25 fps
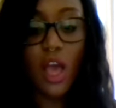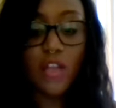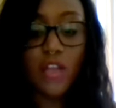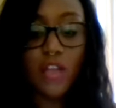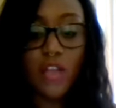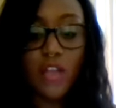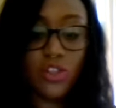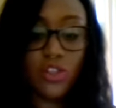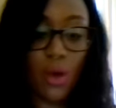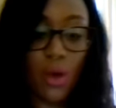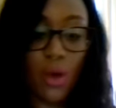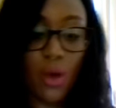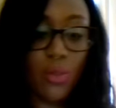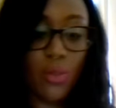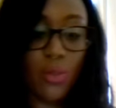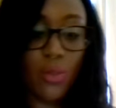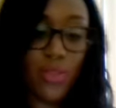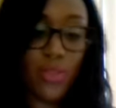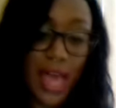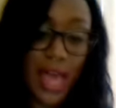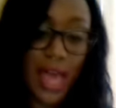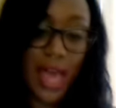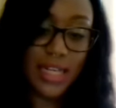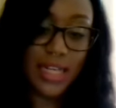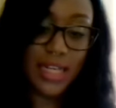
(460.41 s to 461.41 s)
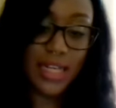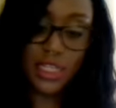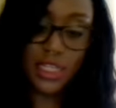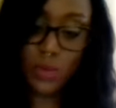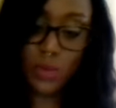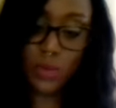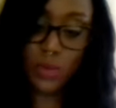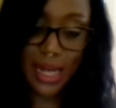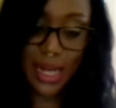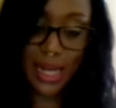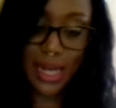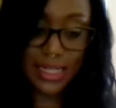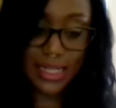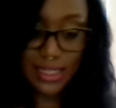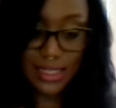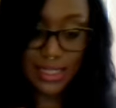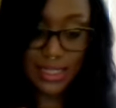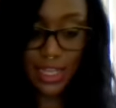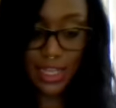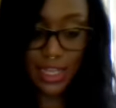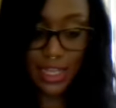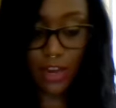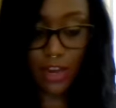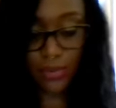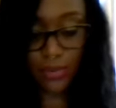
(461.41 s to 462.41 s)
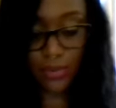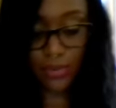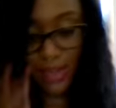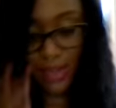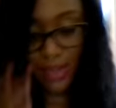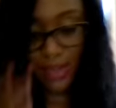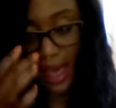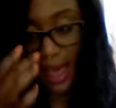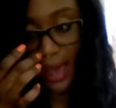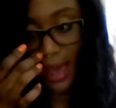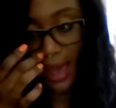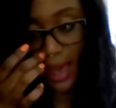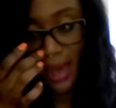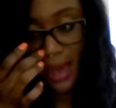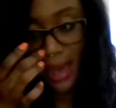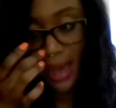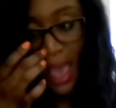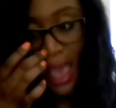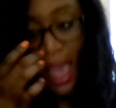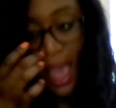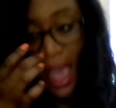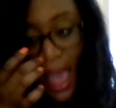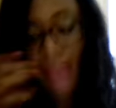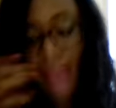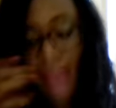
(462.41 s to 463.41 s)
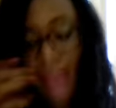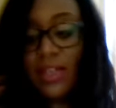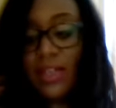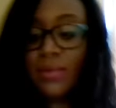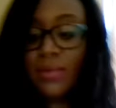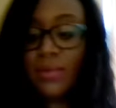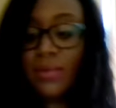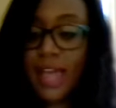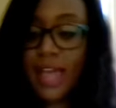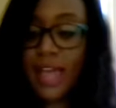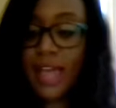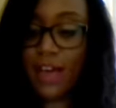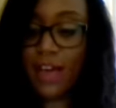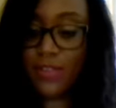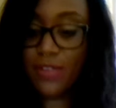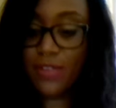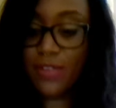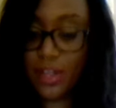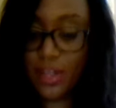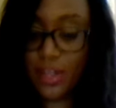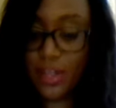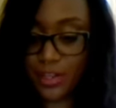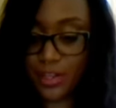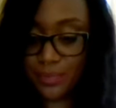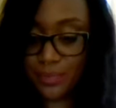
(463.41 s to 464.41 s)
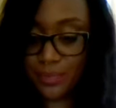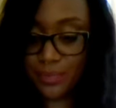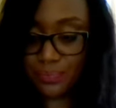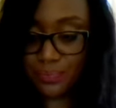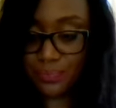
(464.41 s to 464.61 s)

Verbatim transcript: So that is what I see here for that. And then we have here